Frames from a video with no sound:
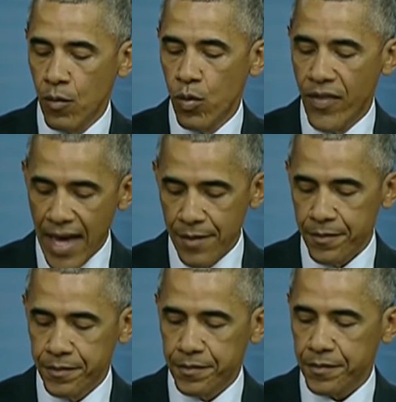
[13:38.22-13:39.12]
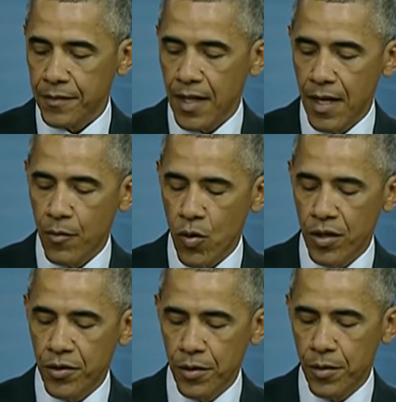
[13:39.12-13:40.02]
With that, I'm
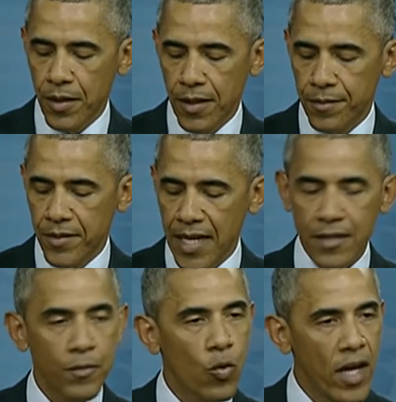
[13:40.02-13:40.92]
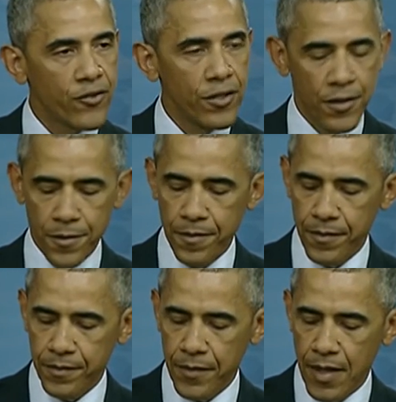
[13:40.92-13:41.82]
going to take some questions.
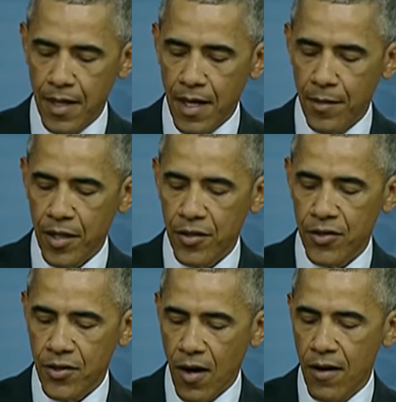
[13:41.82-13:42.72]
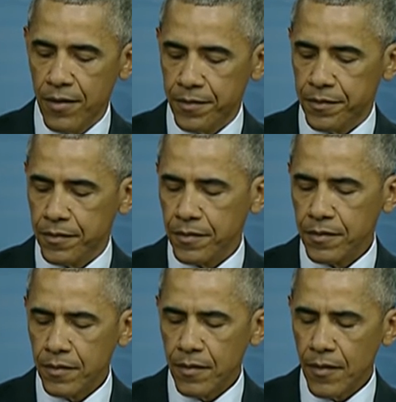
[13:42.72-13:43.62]
I'm going to start
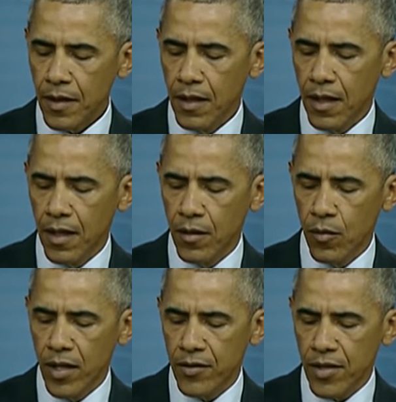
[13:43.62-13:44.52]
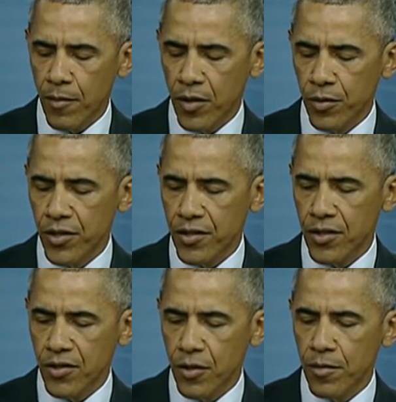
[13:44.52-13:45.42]
with someone who just
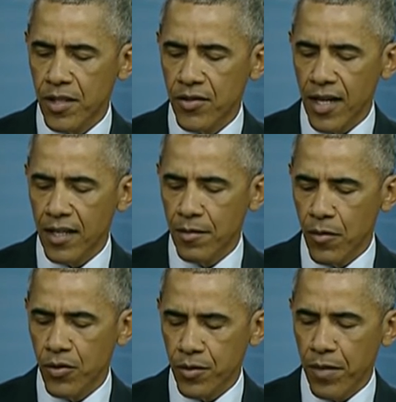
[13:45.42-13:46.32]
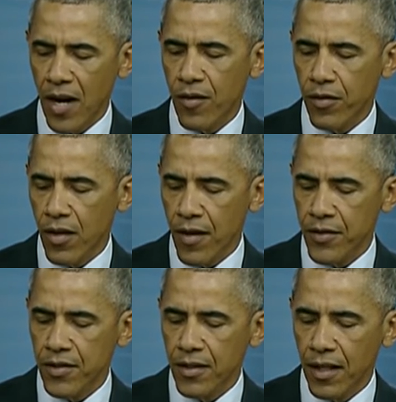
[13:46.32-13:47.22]
assumed the second most powerful
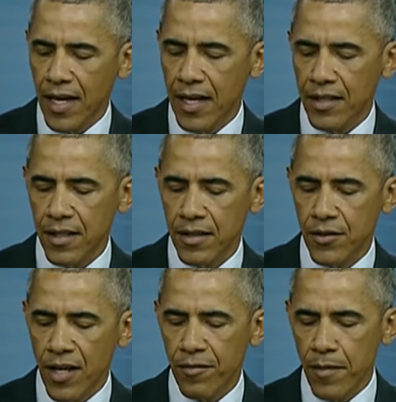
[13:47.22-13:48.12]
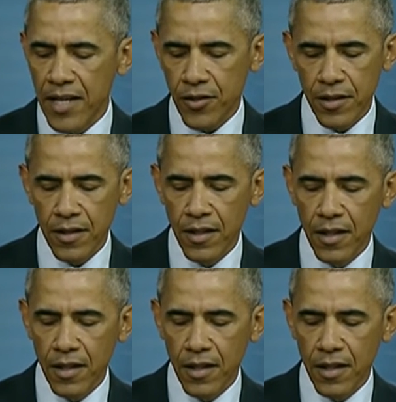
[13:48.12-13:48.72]
office in the land, Jeff Mason,